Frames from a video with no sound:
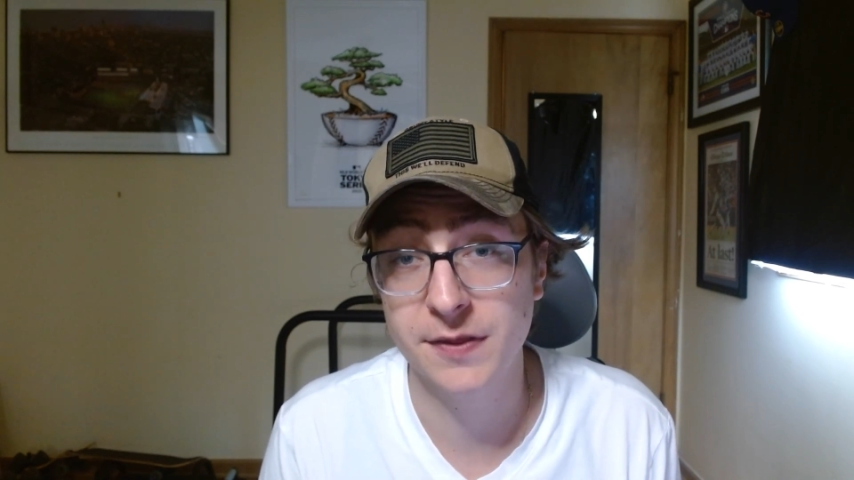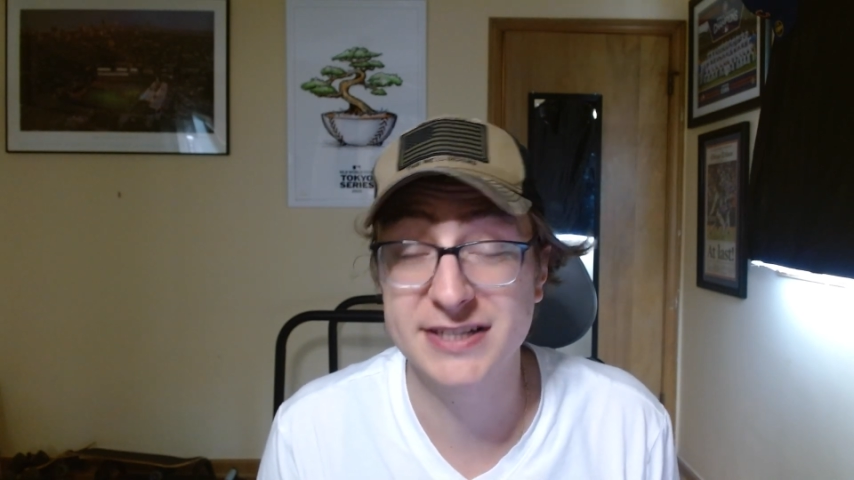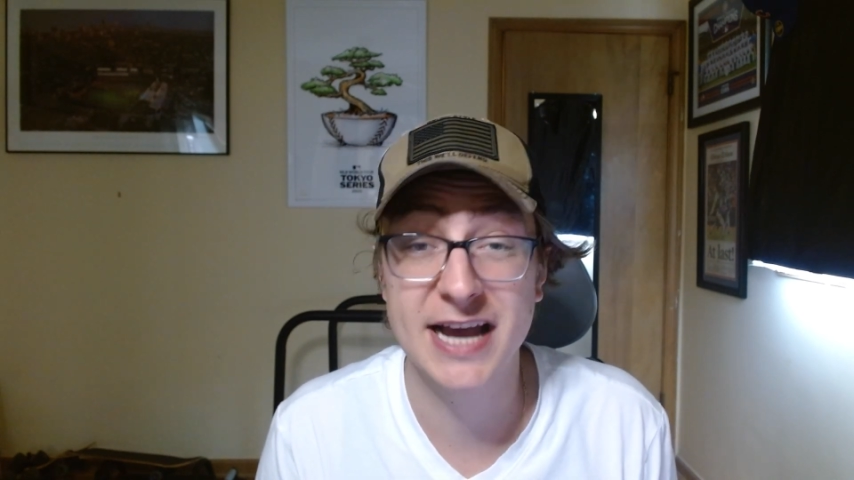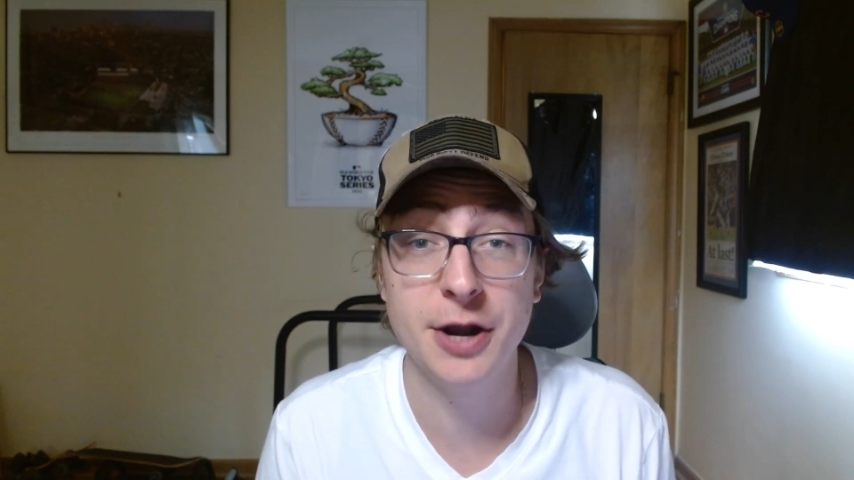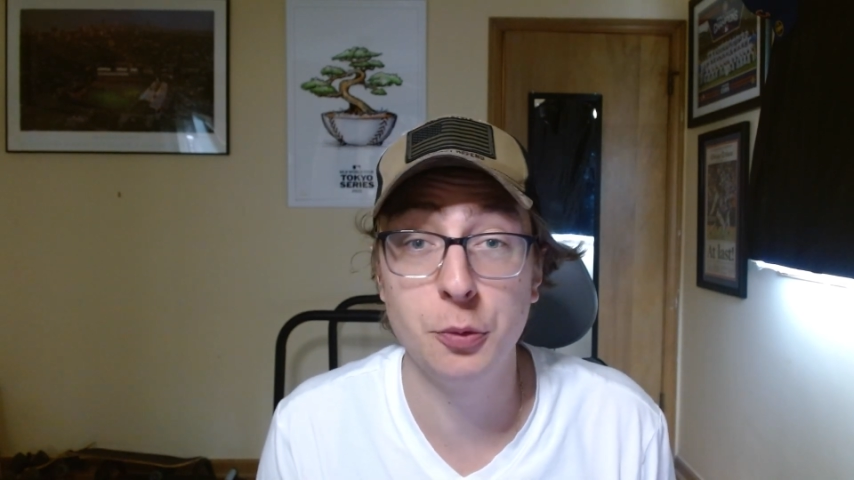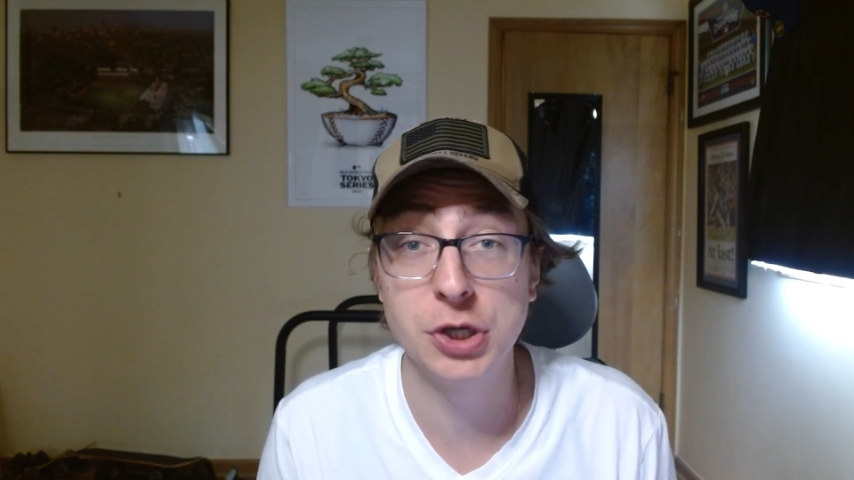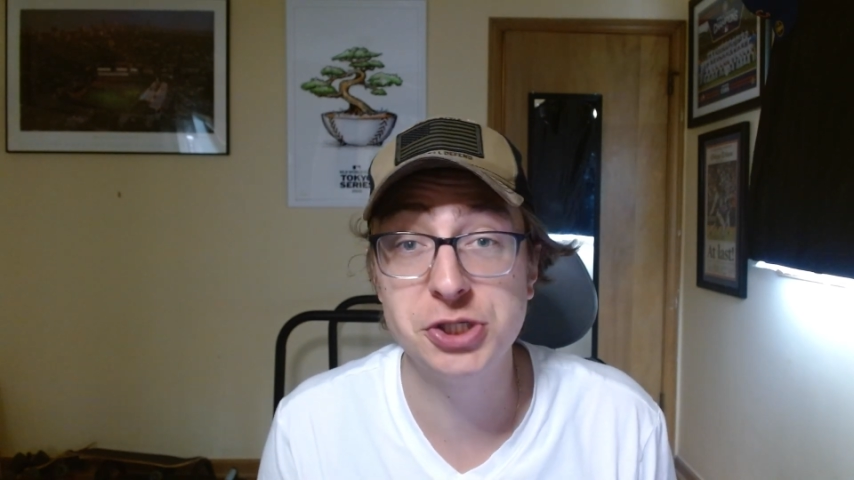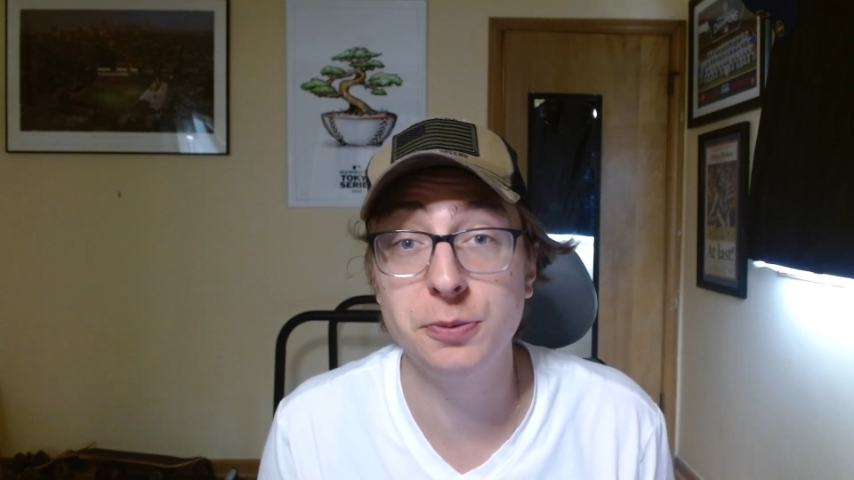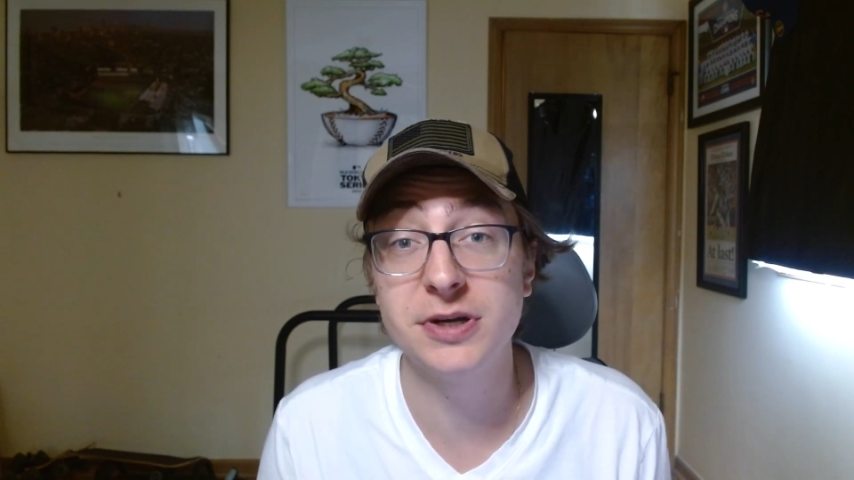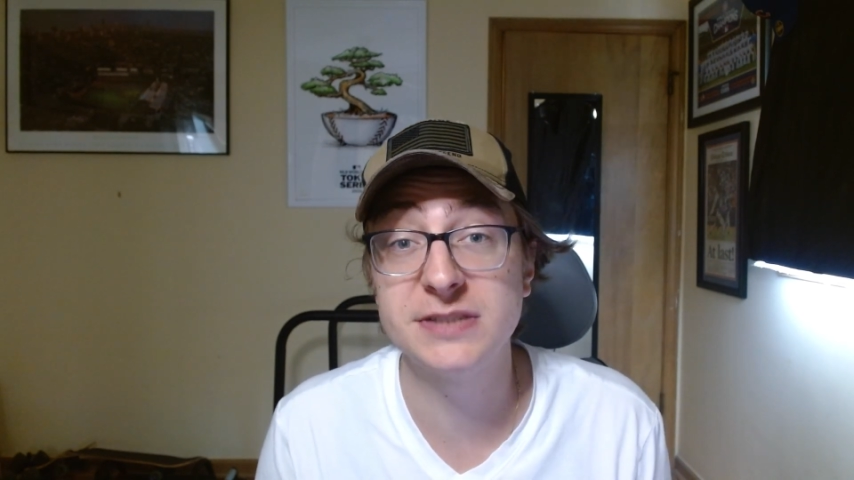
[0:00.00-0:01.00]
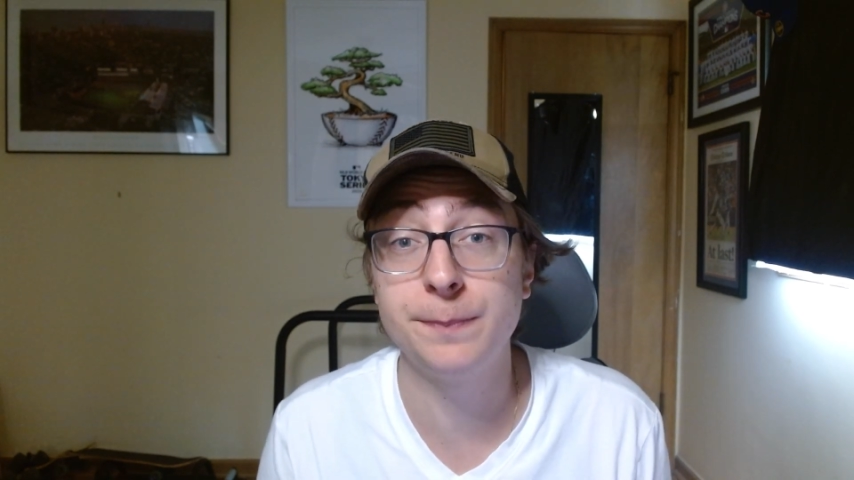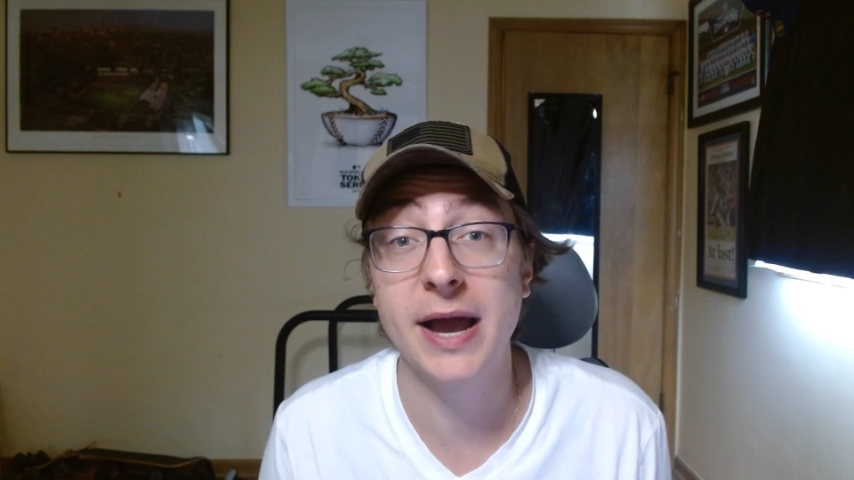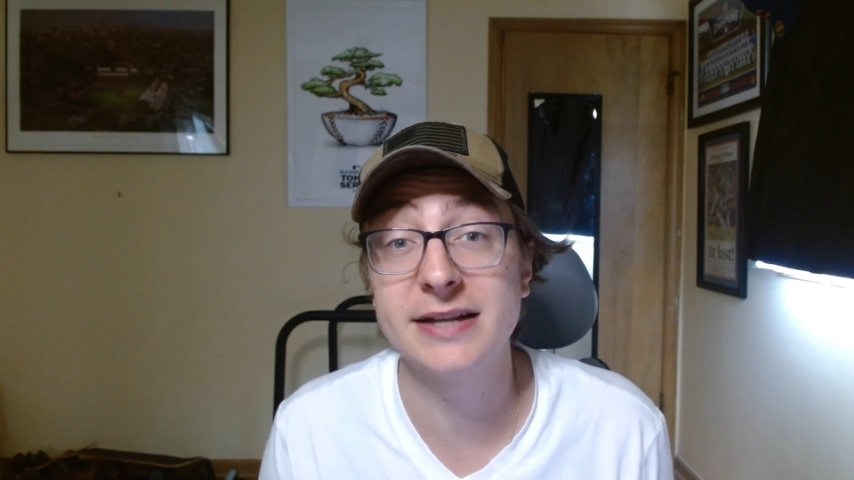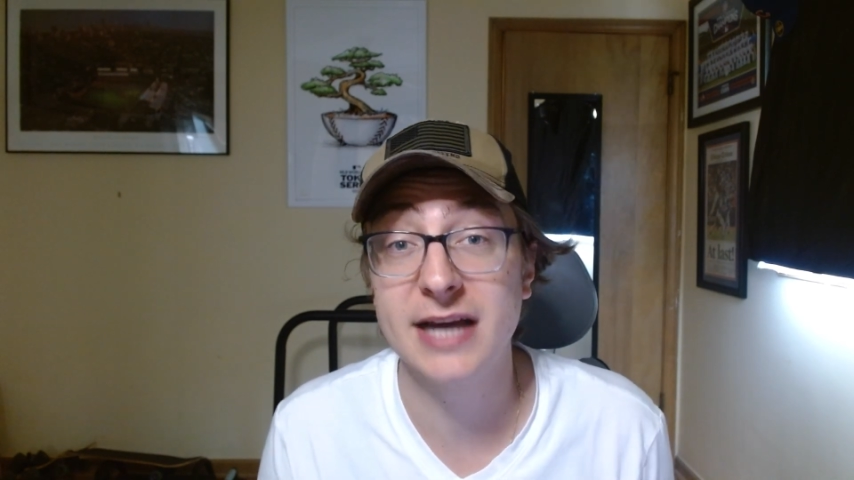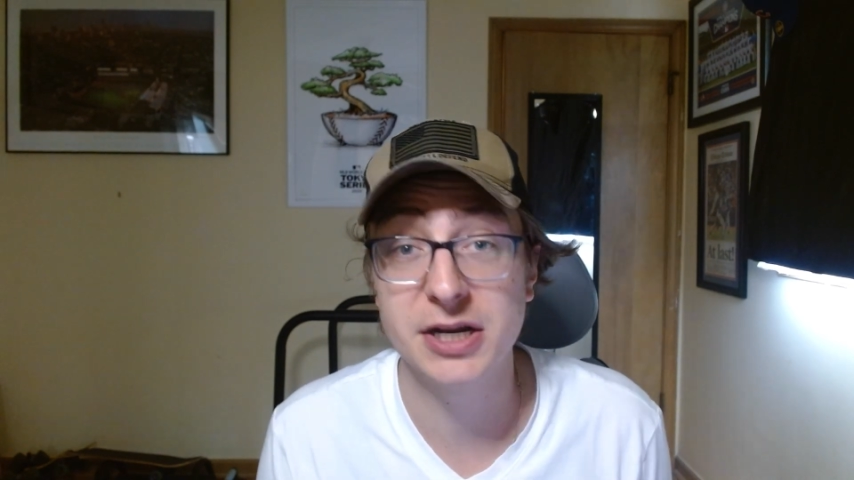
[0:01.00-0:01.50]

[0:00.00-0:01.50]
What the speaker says: That's kind of what you expect out